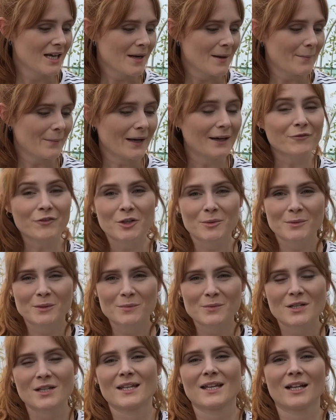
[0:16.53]
But I've come
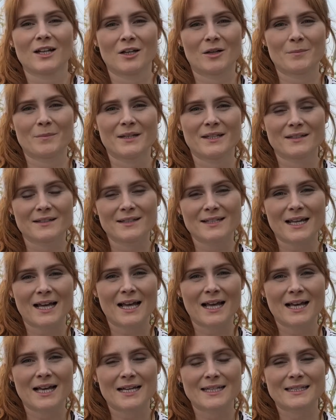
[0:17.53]
up to the allotment
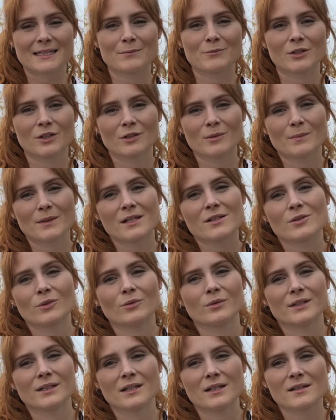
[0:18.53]
and I'm going to be
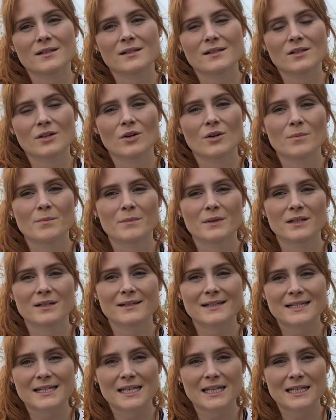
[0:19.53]
sowing some
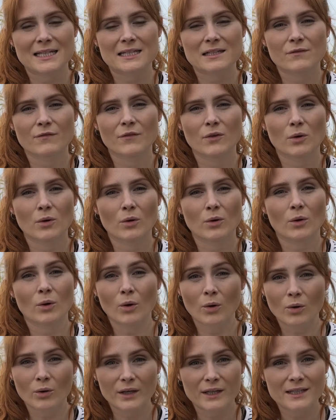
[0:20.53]
seeds for
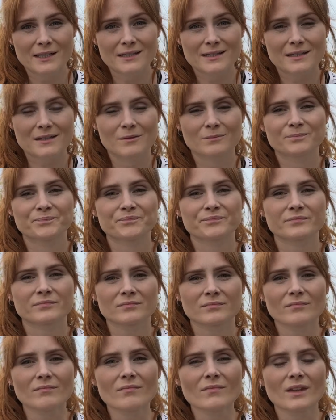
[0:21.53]
August.
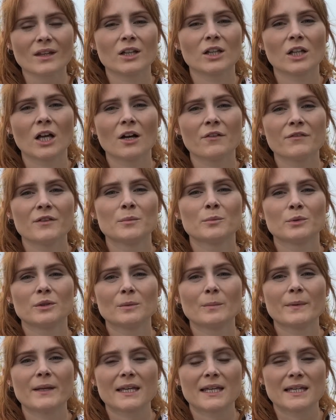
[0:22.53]
A lot of them will
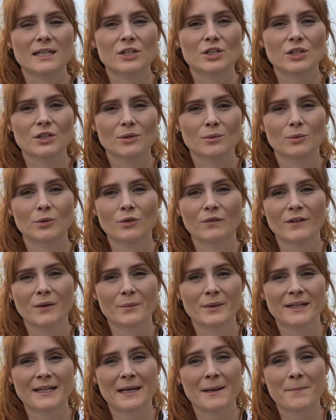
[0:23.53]
be to
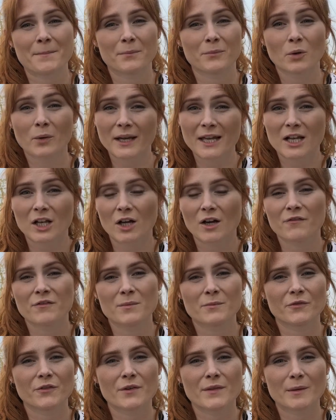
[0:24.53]
overwinter, quite a lot of
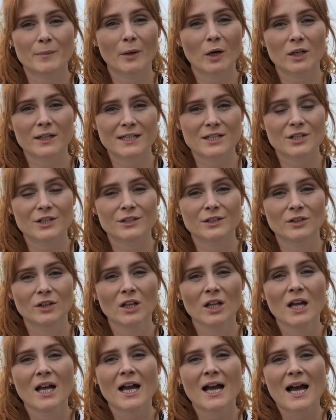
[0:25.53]
them for in the polytunnel,
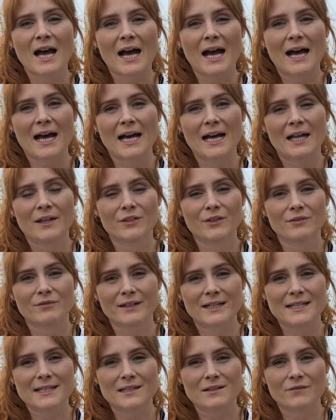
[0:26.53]
and the
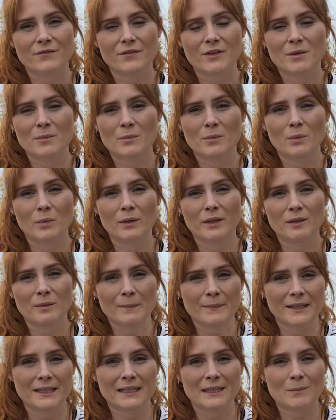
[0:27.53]
rest of them will
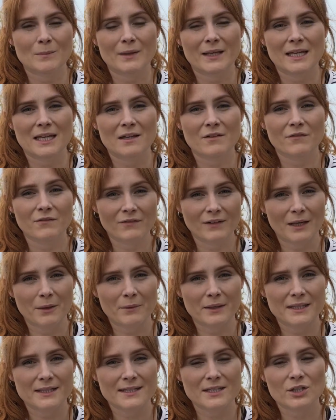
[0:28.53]
mainly be
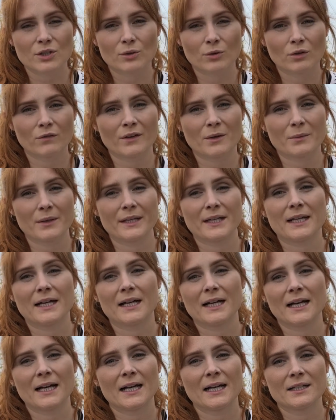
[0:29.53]
flowers to
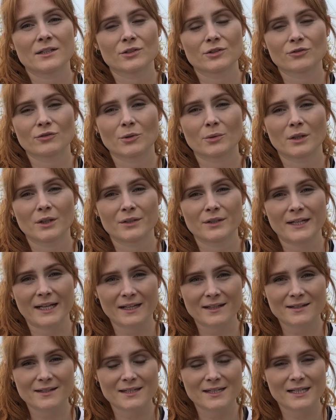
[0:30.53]
overwinter and grow on
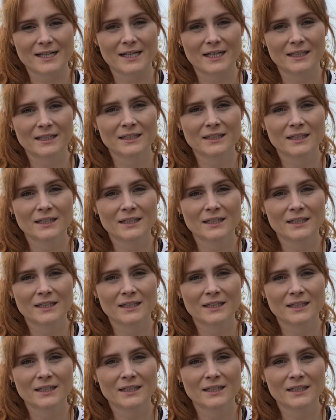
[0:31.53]
next year.